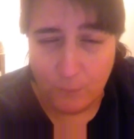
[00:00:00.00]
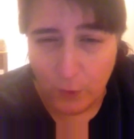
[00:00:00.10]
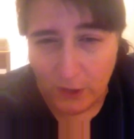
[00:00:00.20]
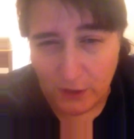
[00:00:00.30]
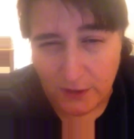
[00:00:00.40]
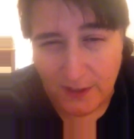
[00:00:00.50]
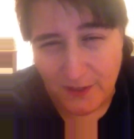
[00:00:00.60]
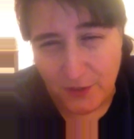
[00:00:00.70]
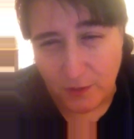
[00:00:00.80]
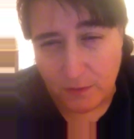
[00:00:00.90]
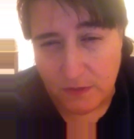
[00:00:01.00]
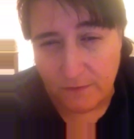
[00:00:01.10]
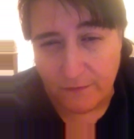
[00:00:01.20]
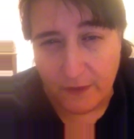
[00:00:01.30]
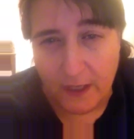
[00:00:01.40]
Well, in terms
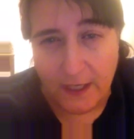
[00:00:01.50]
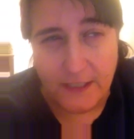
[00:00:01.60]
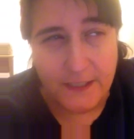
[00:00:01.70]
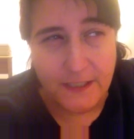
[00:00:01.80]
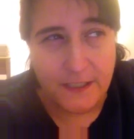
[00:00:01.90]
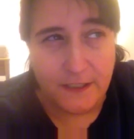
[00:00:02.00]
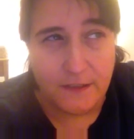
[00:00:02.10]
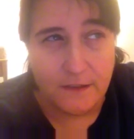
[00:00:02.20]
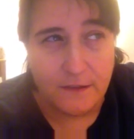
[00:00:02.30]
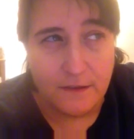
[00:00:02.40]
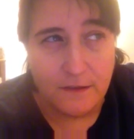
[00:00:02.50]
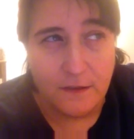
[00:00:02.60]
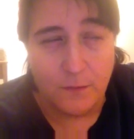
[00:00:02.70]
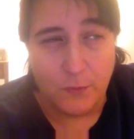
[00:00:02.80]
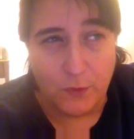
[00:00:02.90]
of IDing
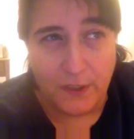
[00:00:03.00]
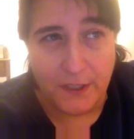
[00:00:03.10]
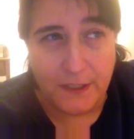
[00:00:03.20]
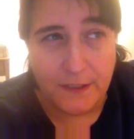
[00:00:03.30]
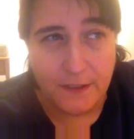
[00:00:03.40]
the boy.